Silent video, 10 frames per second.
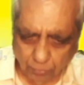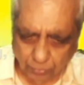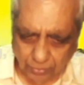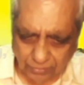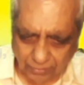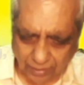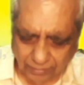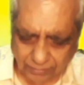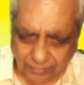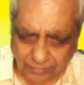these
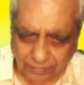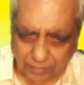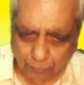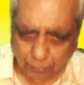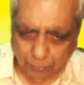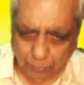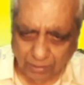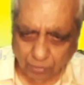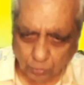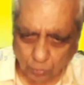classes is different from
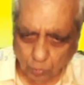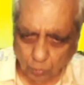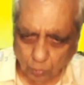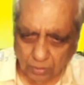school.